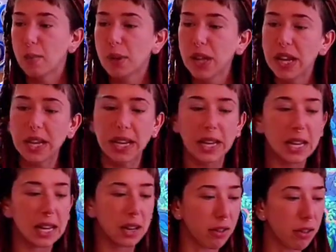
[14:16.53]

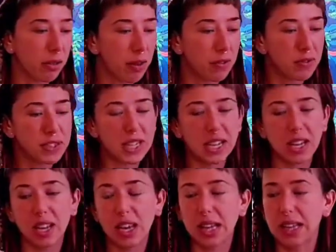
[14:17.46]
planning and
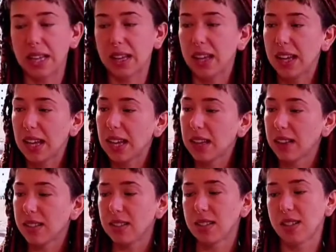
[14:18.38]
thrifting and like getting
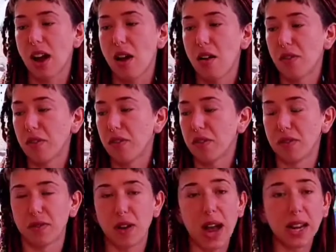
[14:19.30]
the stuff,
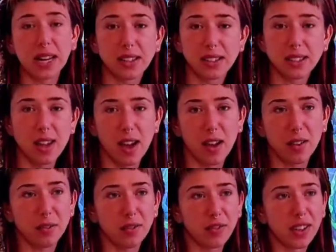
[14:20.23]
finding
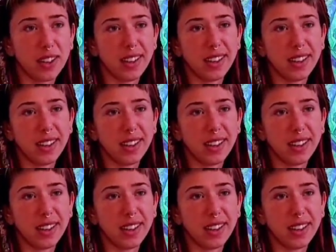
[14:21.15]
stuff.